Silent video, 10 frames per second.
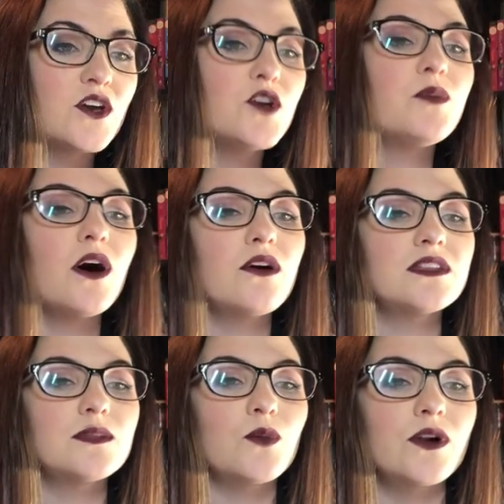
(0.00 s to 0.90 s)
who bawled
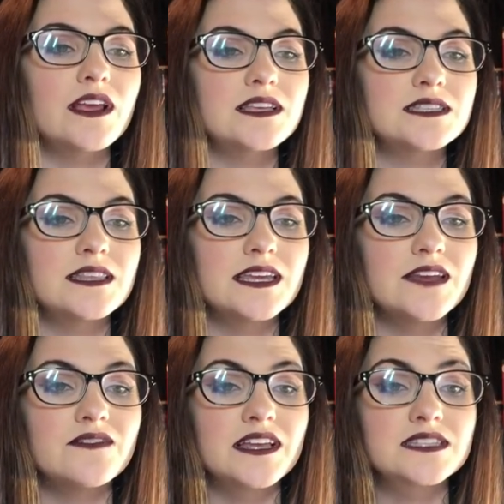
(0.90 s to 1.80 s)
in the mornings and the
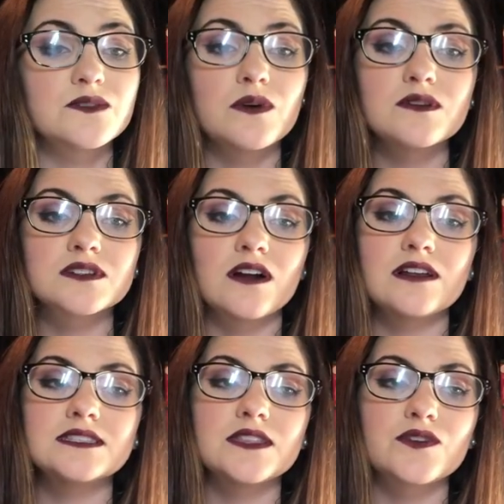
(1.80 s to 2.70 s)
evenings in rose
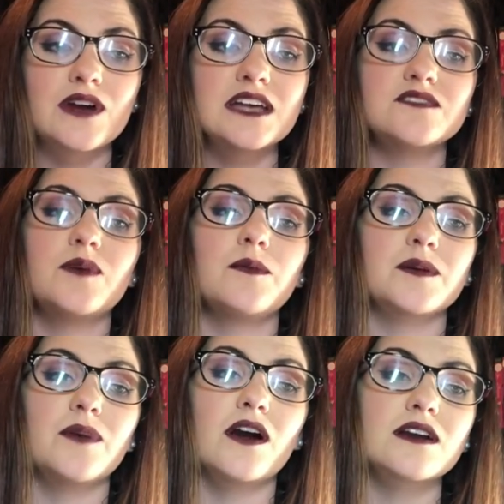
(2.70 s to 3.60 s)
gardens and the grass of
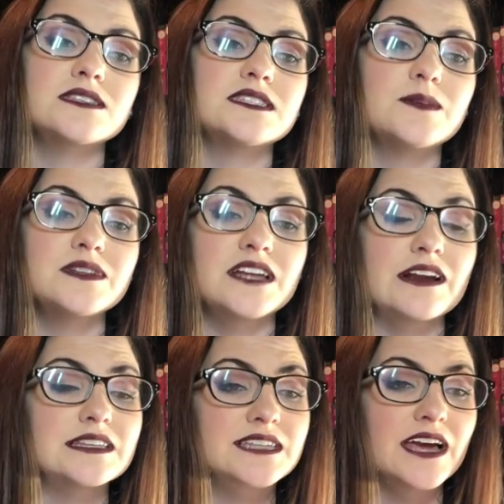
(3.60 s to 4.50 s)
public parks and
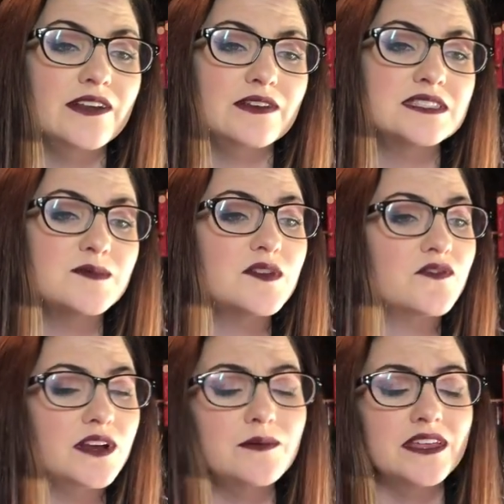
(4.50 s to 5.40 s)
cemeteries, scattering their semen
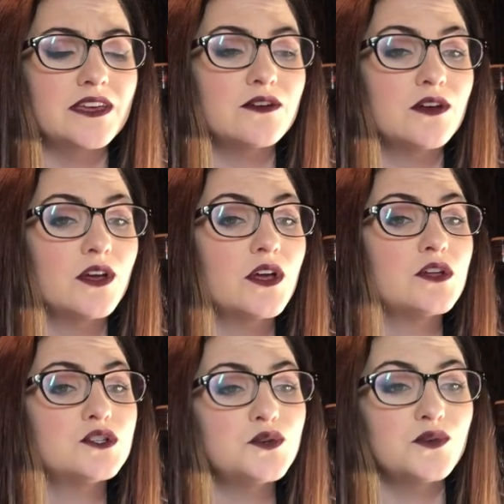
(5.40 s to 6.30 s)
freely
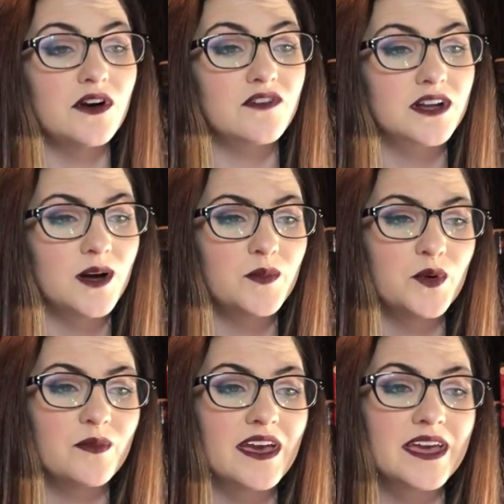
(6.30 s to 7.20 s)
to whoever come
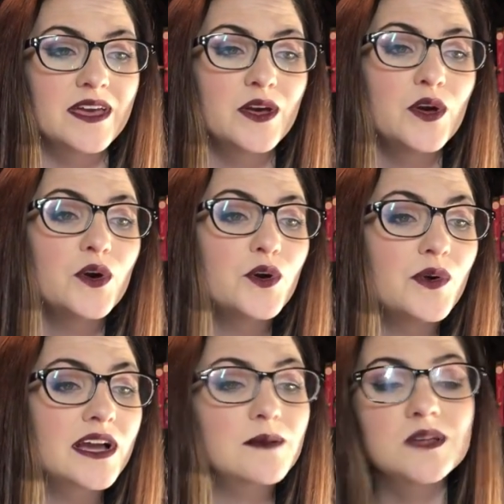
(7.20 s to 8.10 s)
who may, who
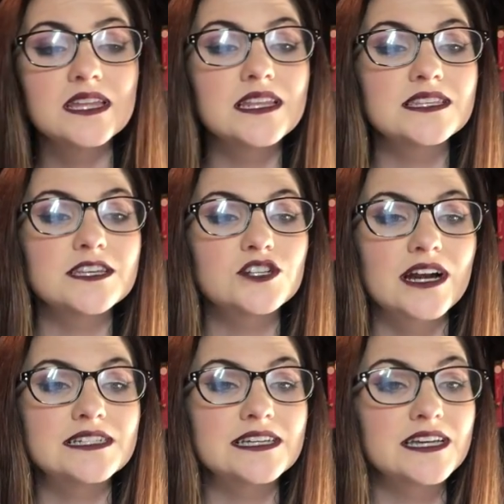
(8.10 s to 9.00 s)
hiccuped endlessly,
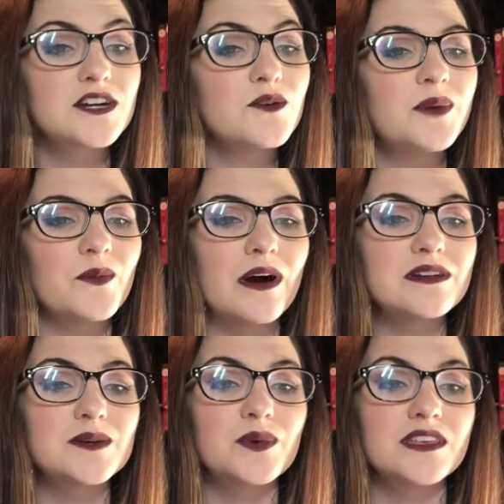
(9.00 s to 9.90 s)
trying to giggle, but
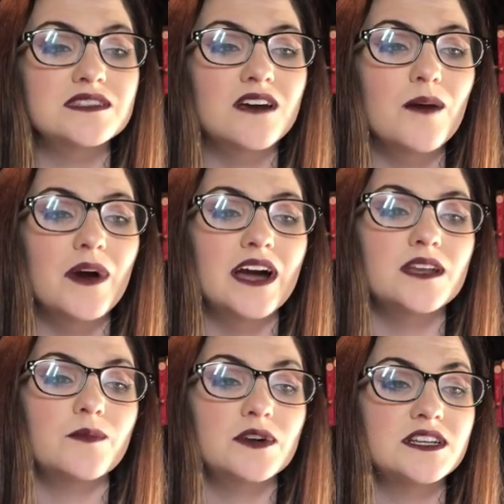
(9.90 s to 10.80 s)
wound up with a sob
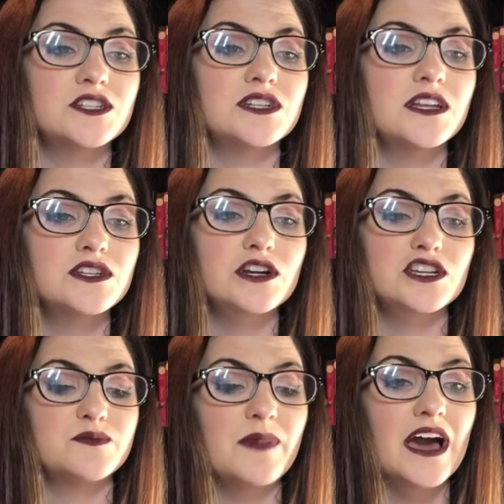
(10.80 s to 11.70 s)
behind a partition in a
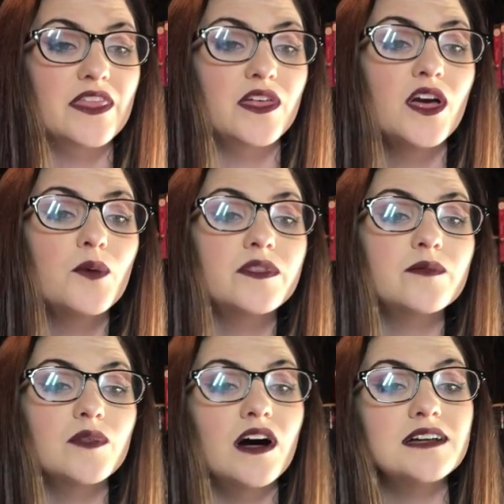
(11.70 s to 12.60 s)
Turkish bath, when the
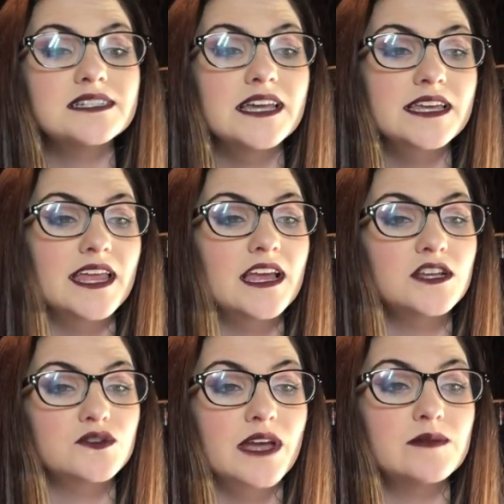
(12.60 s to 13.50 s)
blonde and naked
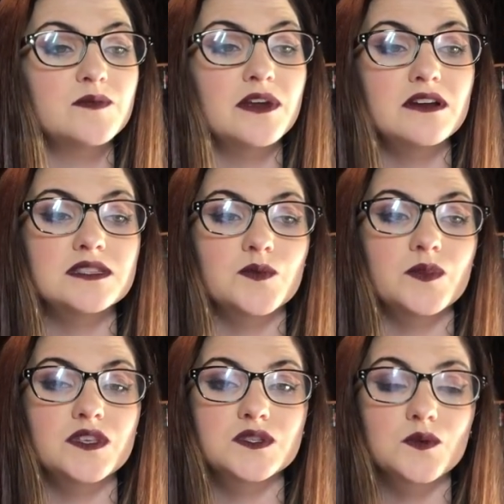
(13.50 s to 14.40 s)
angel came to pierce them
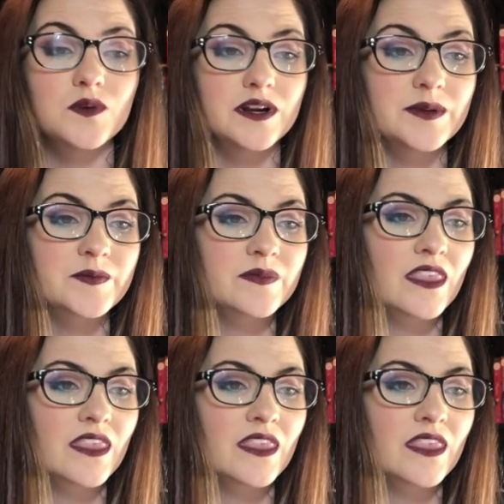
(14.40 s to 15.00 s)
with a sword,